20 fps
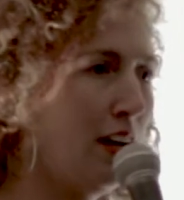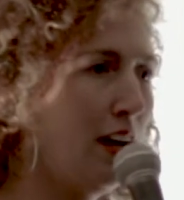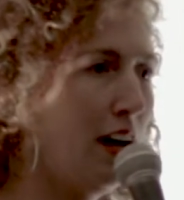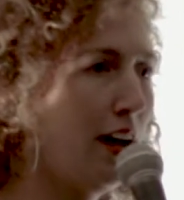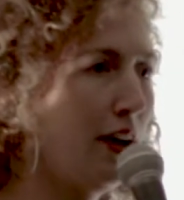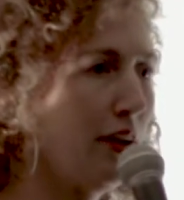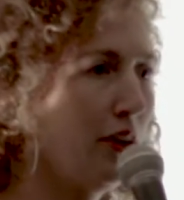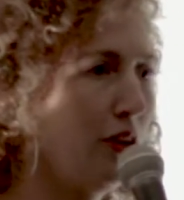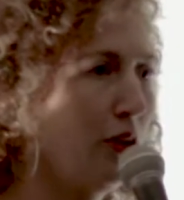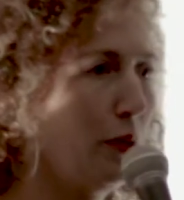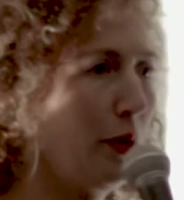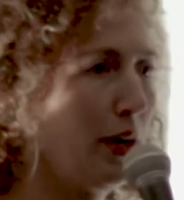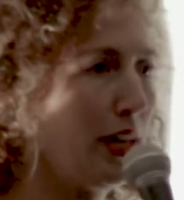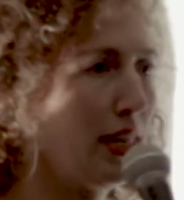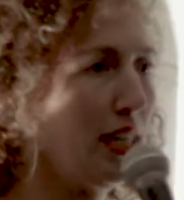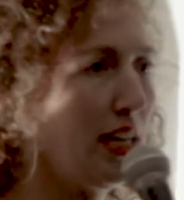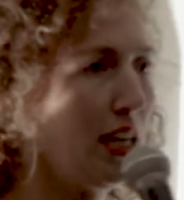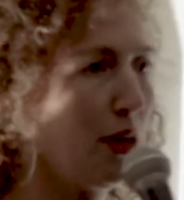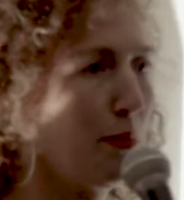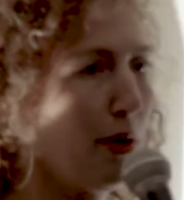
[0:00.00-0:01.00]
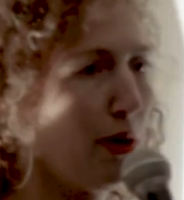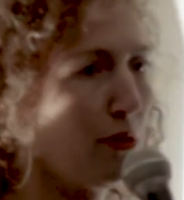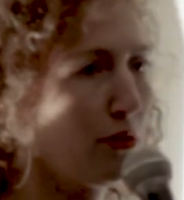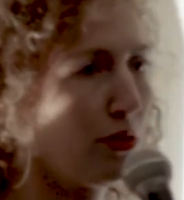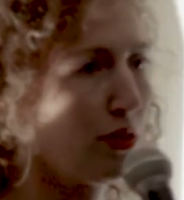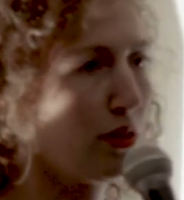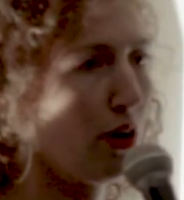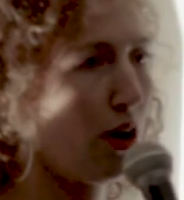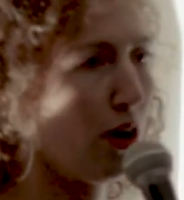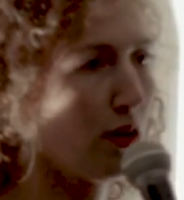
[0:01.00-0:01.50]
I don't know anything about
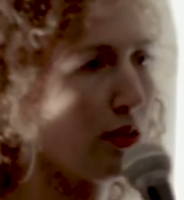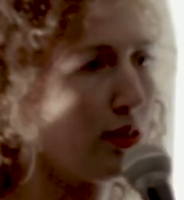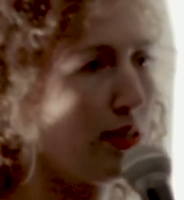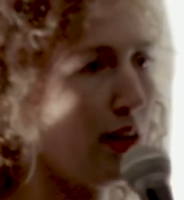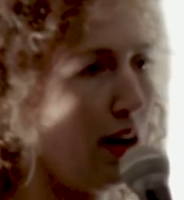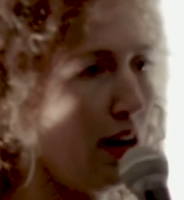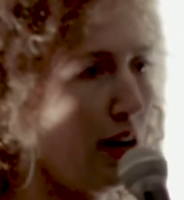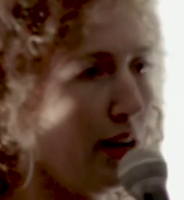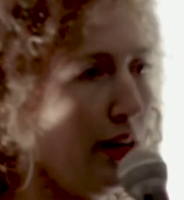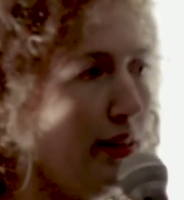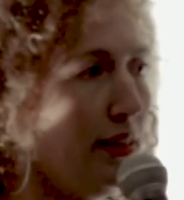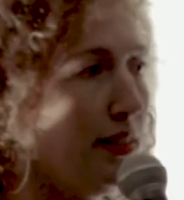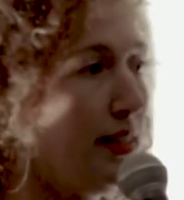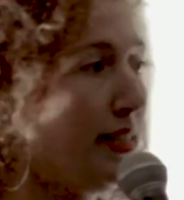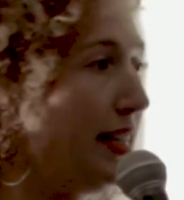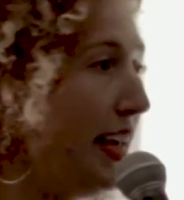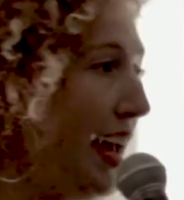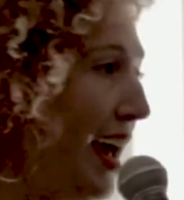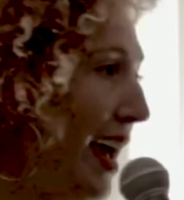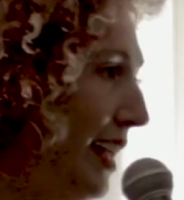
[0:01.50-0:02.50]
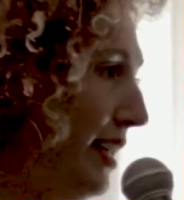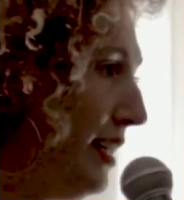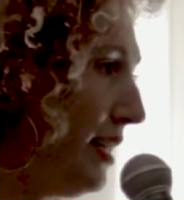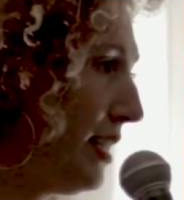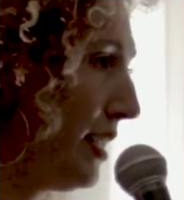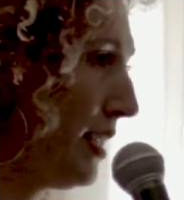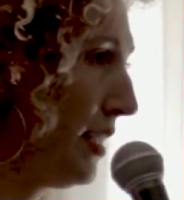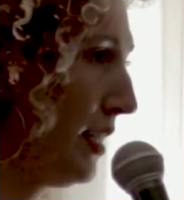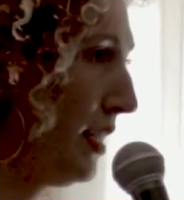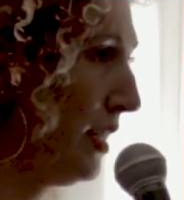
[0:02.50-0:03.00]
star signs
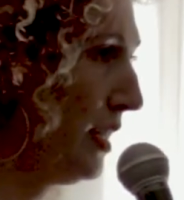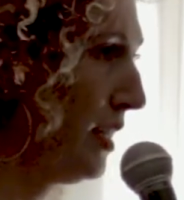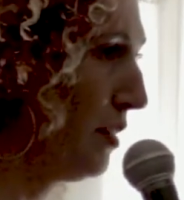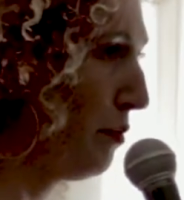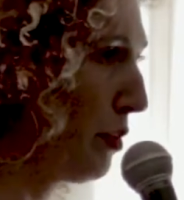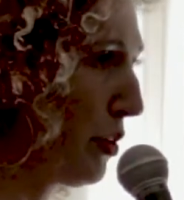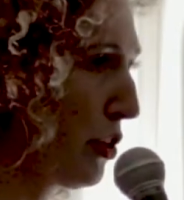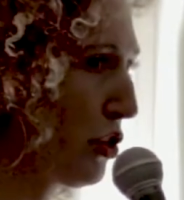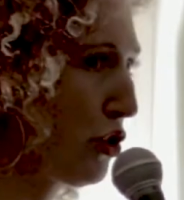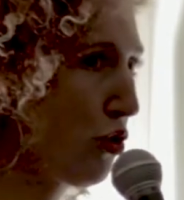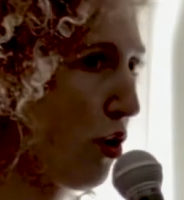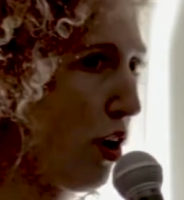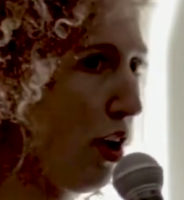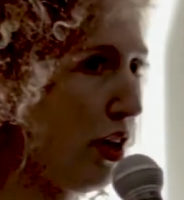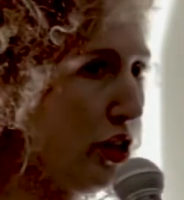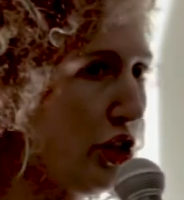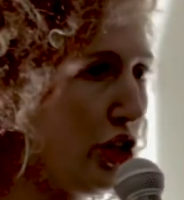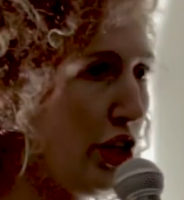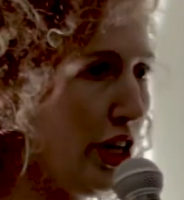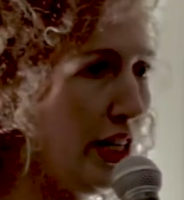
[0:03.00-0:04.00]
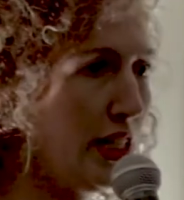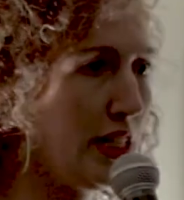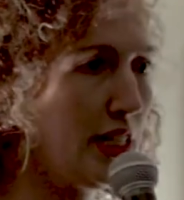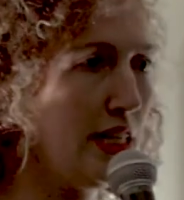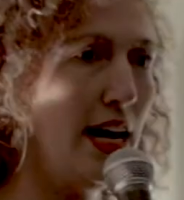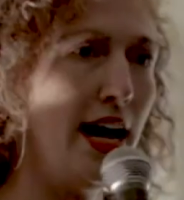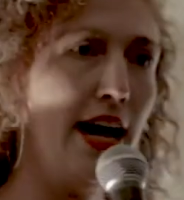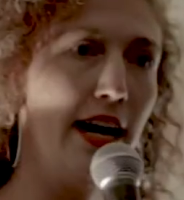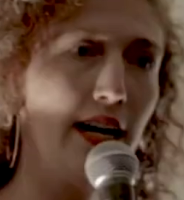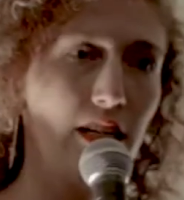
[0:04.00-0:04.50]
yet, but astrology is
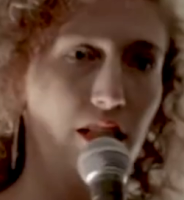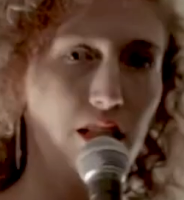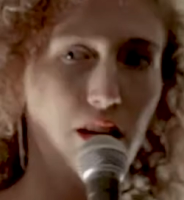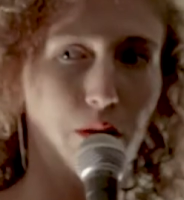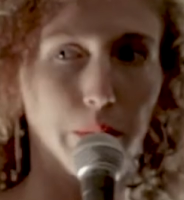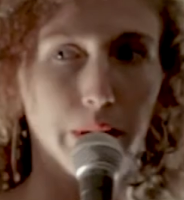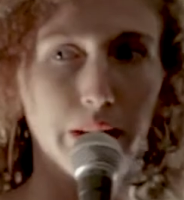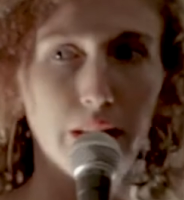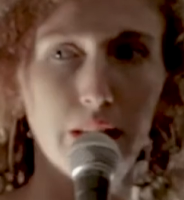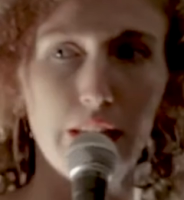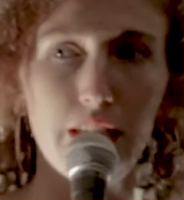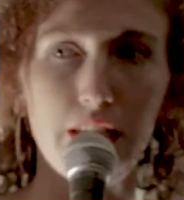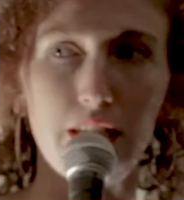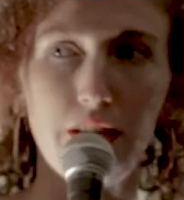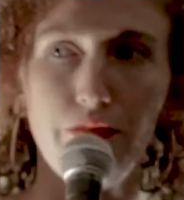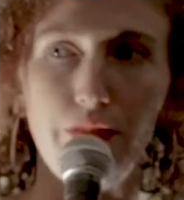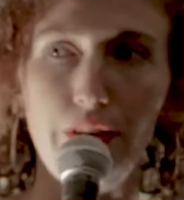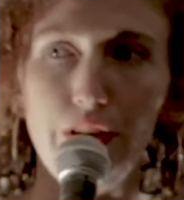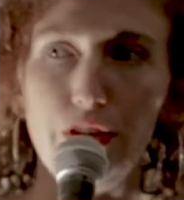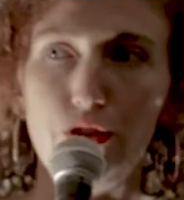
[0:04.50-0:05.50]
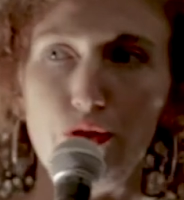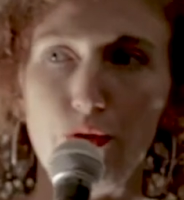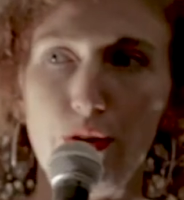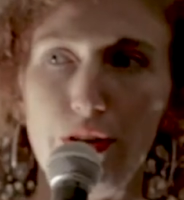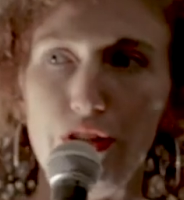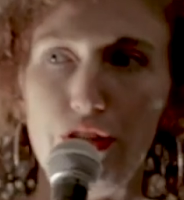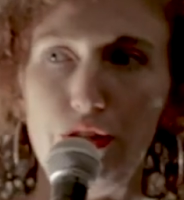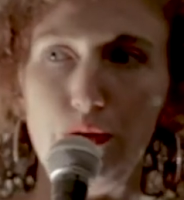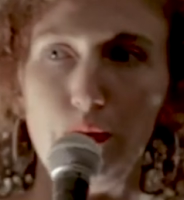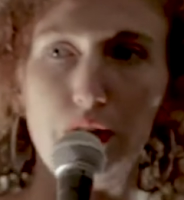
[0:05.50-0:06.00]
next on my list of
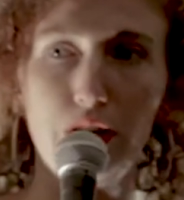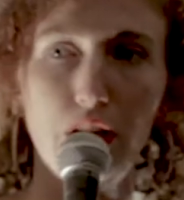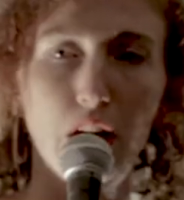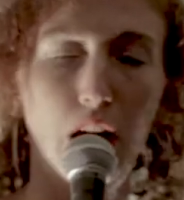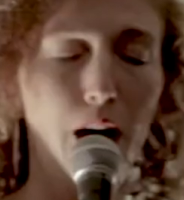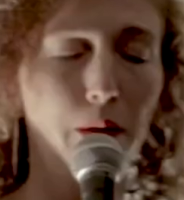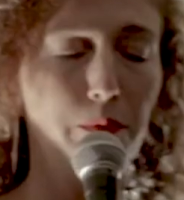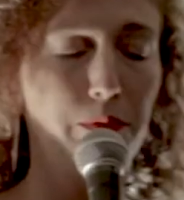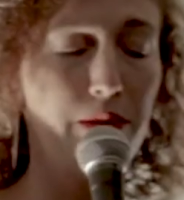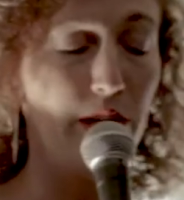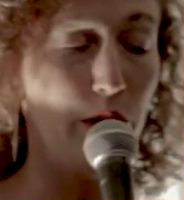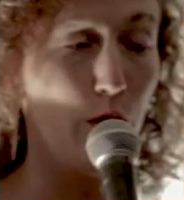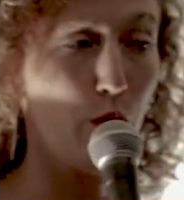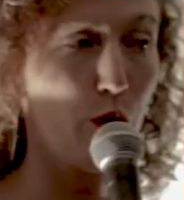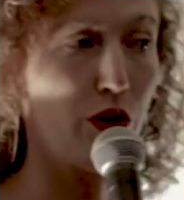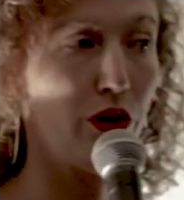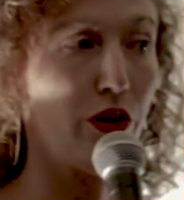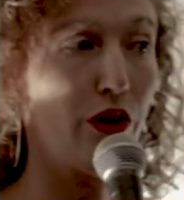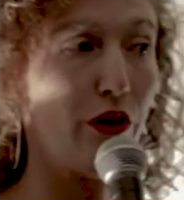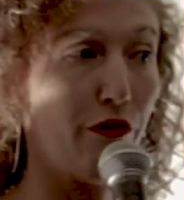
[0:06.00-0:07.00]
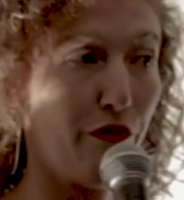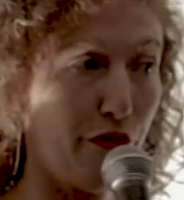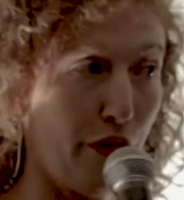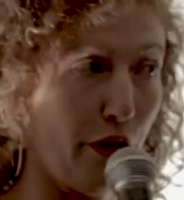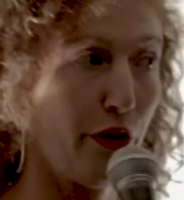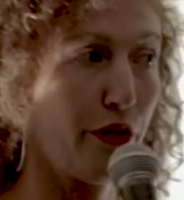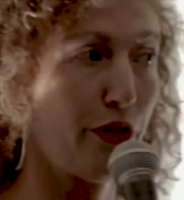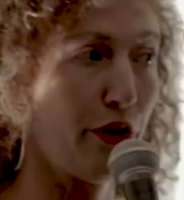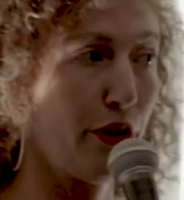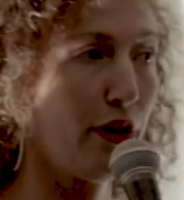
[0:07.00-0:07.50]
interests to adopt in order to
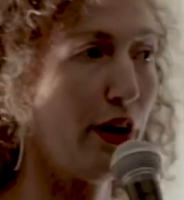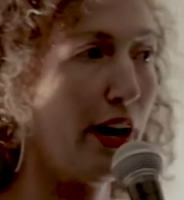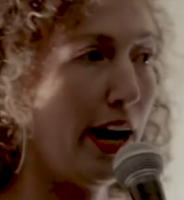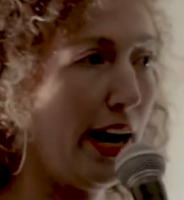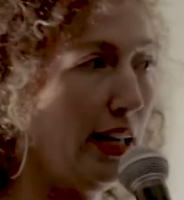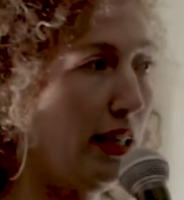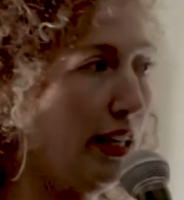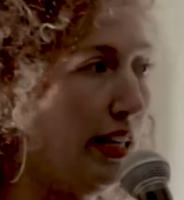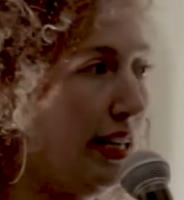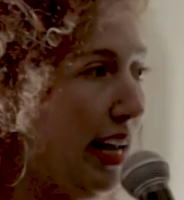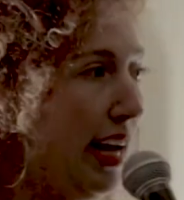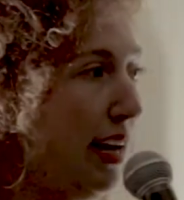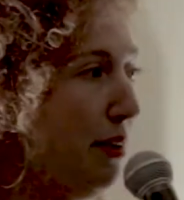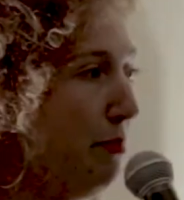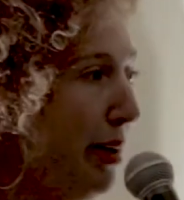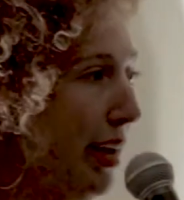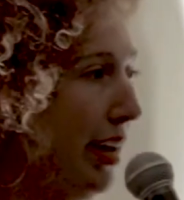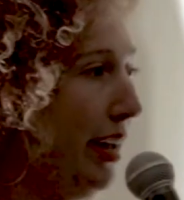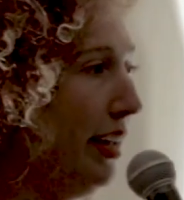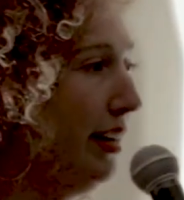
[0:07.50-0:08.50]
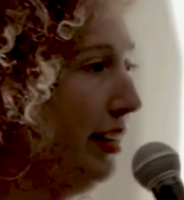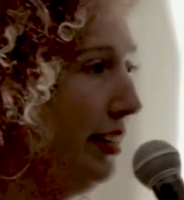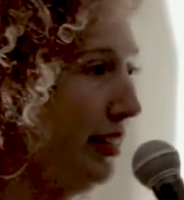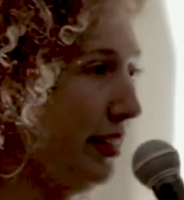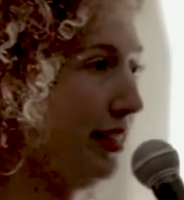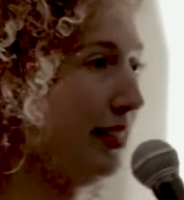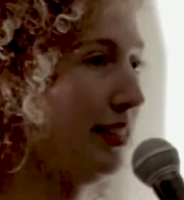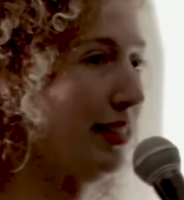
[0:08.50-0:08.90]
further alienate men.